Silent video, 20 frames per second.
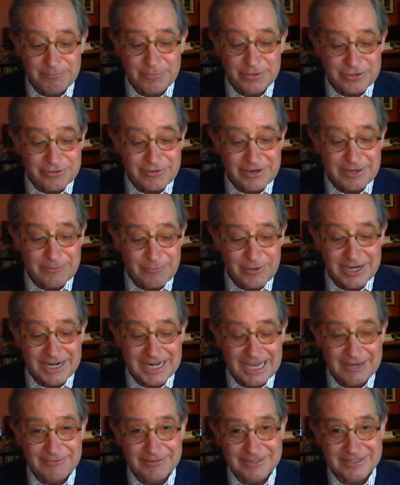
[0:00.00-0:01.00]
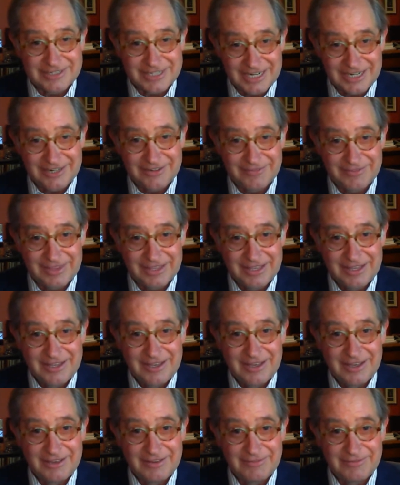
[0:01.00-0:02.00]
between when I was chair
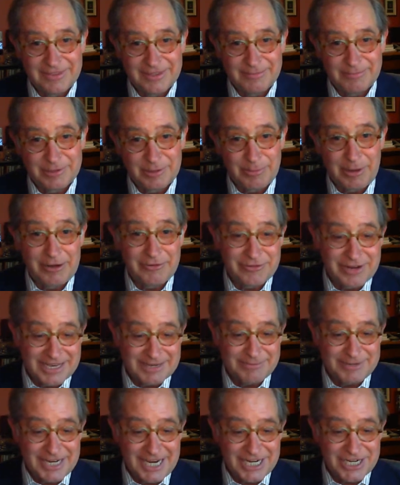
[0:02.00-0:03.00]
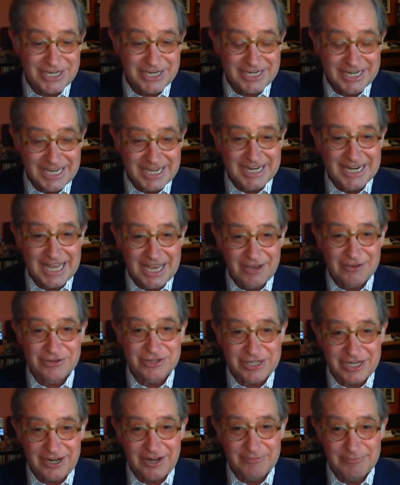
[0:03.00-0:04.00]
of the Department of Transportation and now
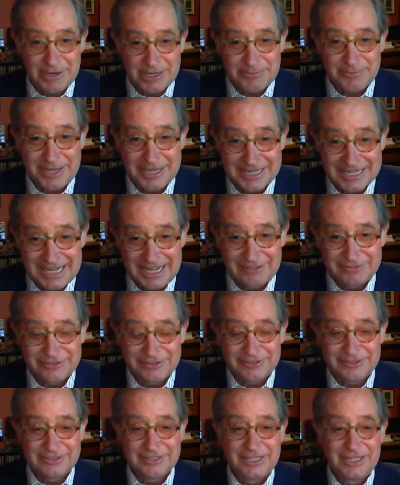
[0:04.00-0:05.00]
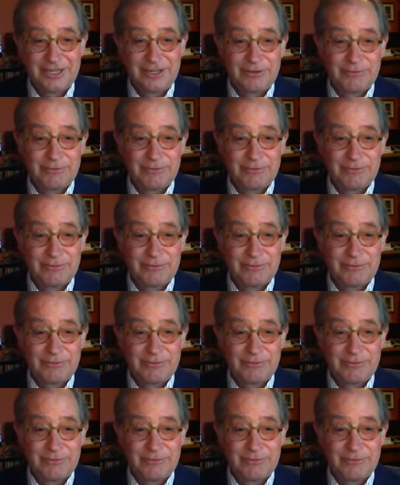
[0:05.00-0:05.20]
as chair of Metropolitan Council,